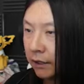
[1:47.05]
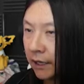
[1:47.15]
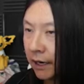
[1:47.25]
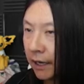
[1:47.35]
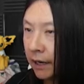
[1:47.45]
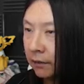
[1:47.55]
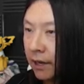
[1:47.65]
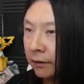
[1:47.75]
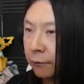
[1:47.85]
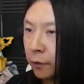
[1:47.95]
like that I can
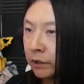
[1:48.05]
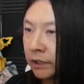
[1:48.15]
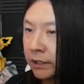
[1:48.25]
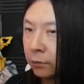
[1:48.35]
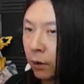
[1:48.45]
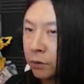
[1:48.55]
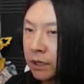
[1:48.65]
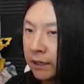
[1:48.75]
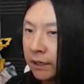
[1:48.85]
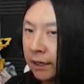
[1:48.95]
like freely
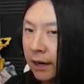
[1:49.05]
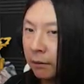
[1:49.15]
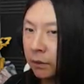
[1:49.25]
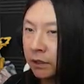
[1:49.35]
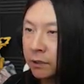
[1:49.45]
rotate the camera.